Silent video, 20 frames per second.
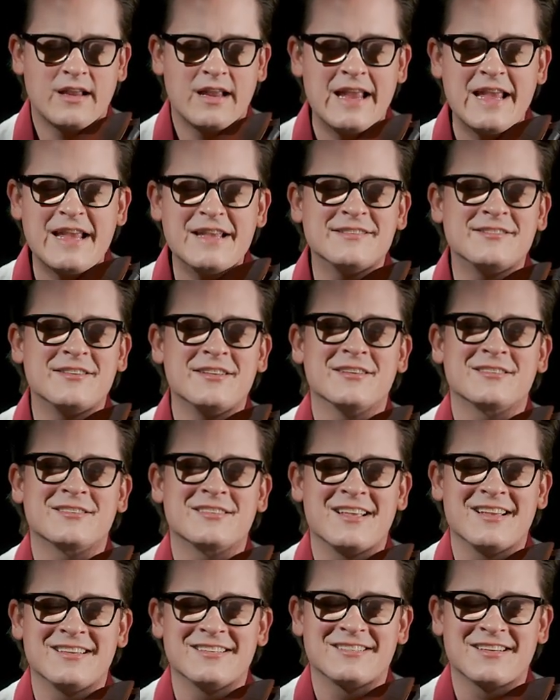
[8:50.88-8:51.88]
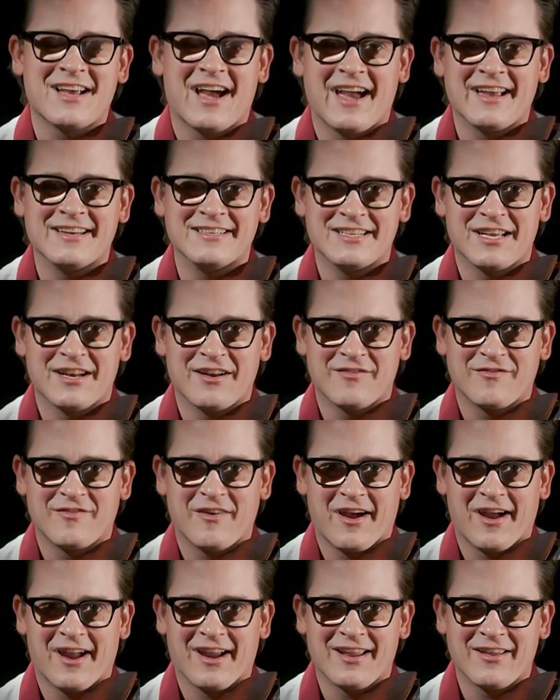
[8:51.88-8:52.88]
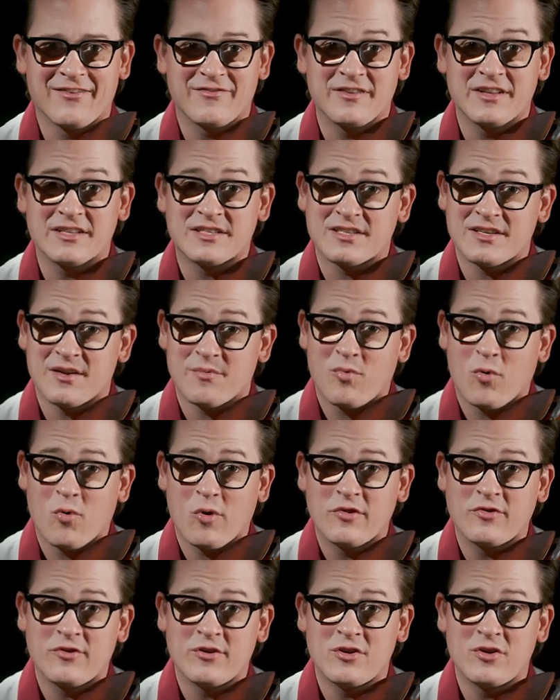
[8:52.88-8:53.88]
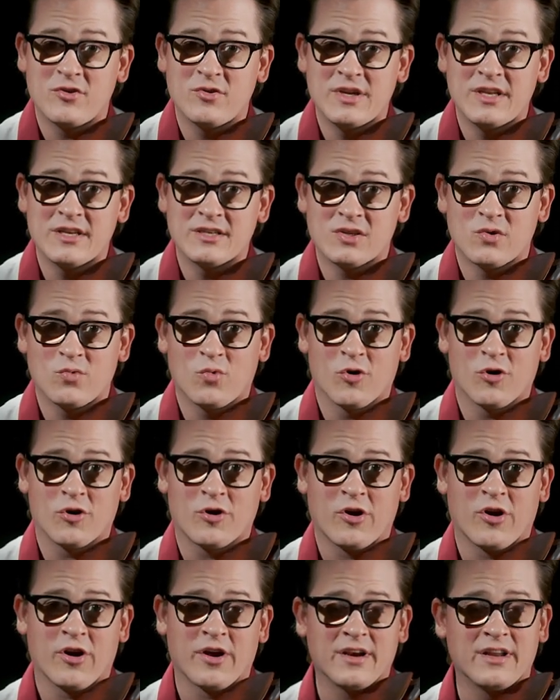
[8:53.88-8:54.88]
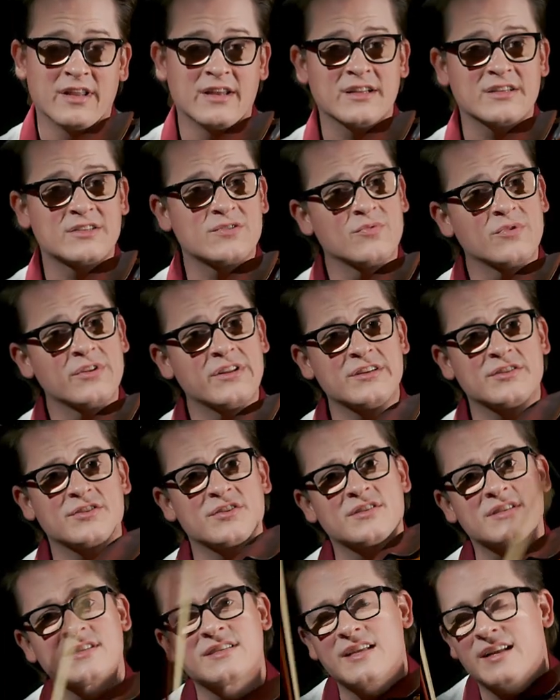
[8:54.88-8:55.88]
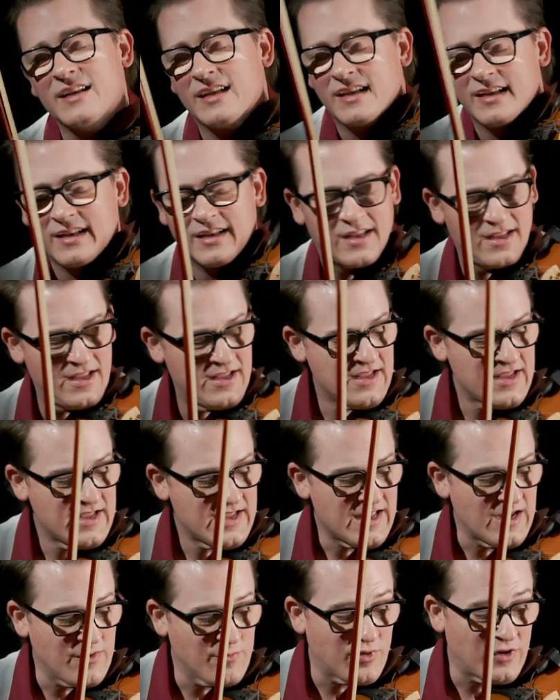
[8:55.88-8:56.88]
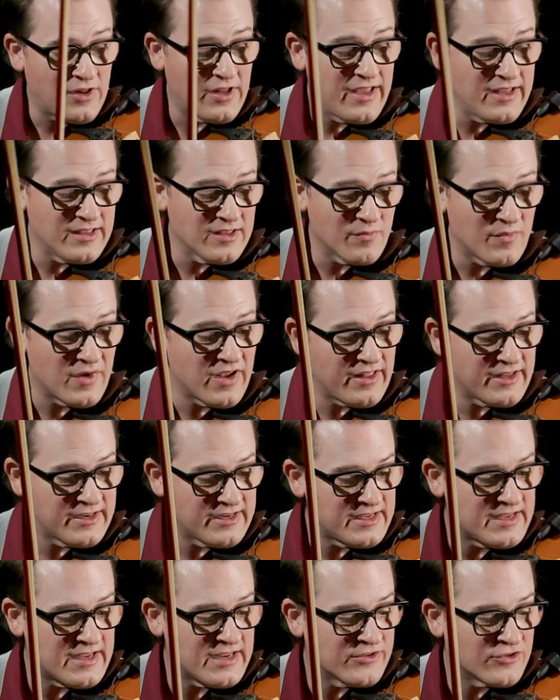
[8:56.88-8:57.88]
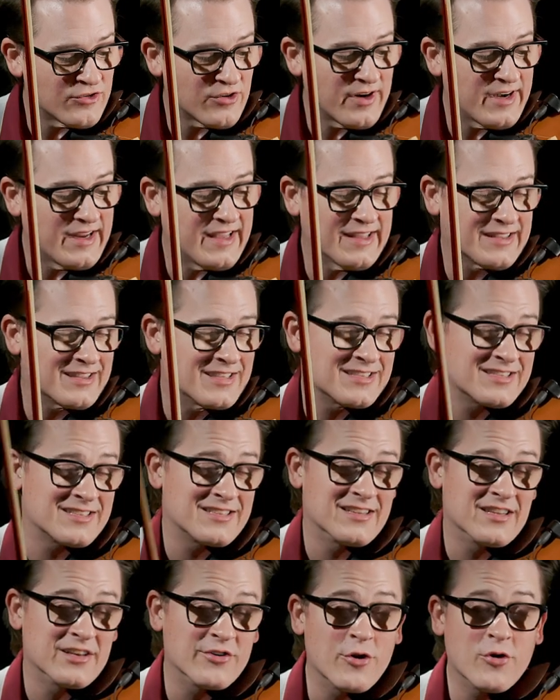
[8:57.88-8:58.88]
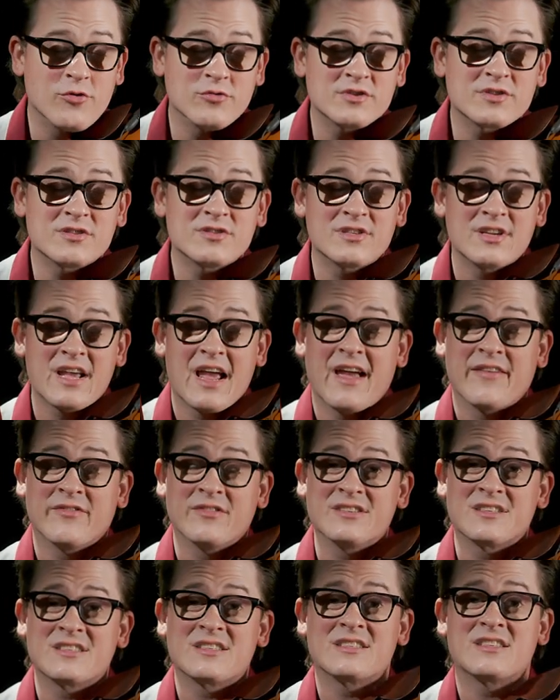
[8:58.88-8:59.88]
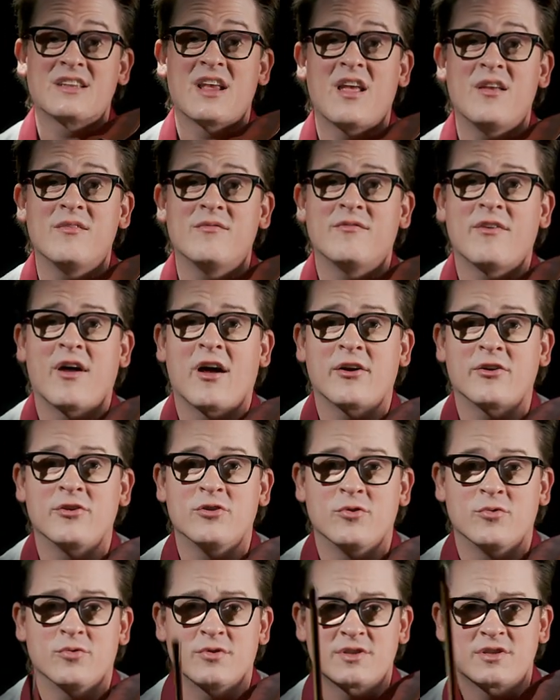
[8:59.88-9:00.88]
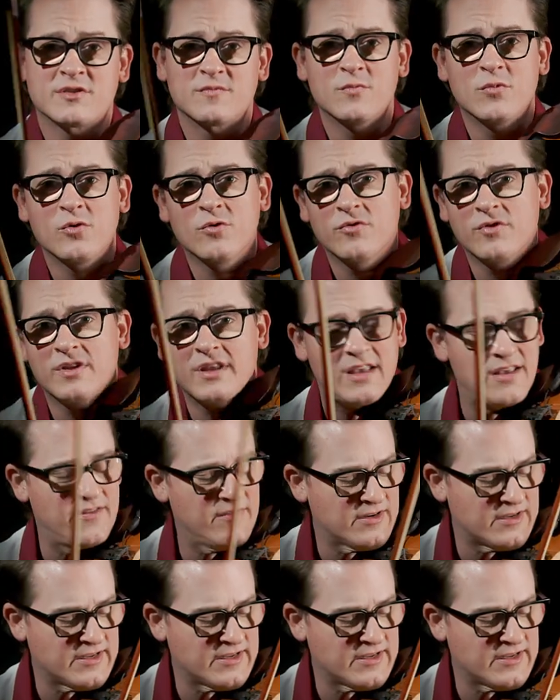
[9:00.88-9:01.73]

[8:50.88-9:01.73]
easiest things to identify if it's a point that you need to work on. And it's really just sitting and playing the melody and trying to get this, the notes to have the same value, a smooth, even